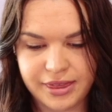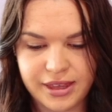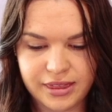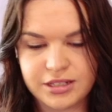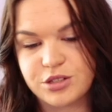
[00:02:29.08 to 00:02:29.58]
and
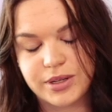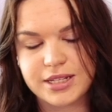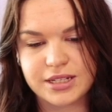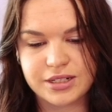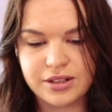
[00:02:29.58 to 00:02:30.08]
then this is what
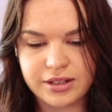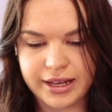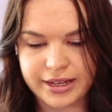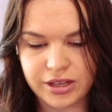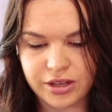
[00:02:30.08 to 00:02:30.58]
it's gonna look
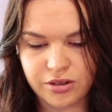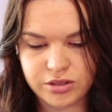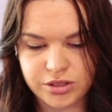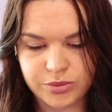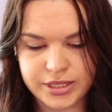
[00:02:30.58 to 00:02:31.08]
like. You can
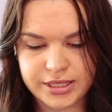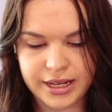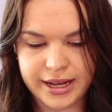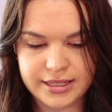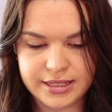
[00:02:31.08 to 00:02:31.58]
also
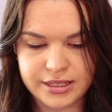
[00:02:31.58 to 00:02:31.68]
resize